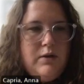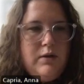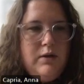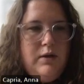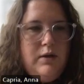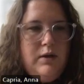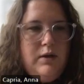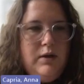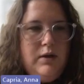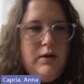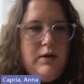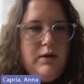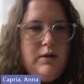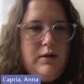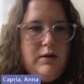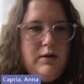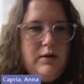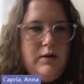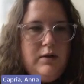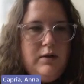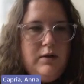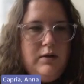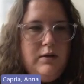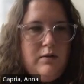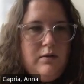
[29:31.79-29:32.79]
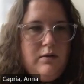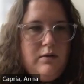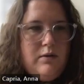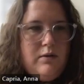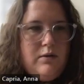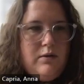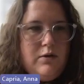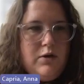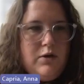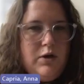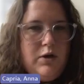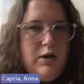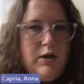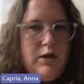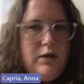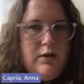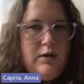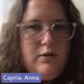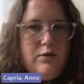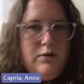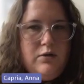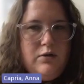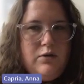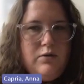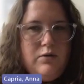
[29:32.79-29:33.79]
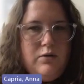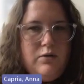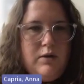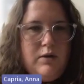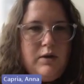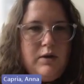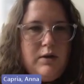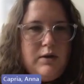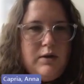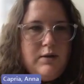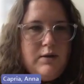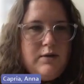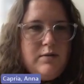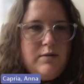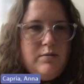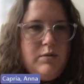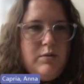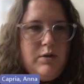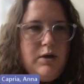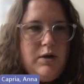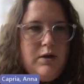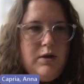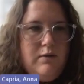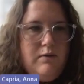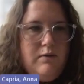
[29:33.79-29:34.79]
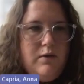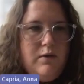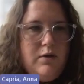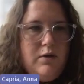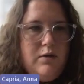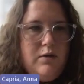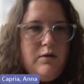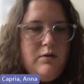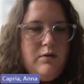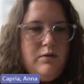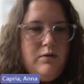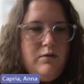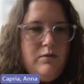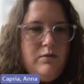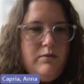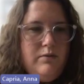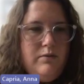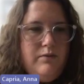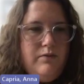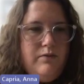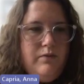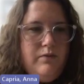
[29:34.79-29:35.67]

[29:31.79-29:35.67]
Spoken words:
can change the display view.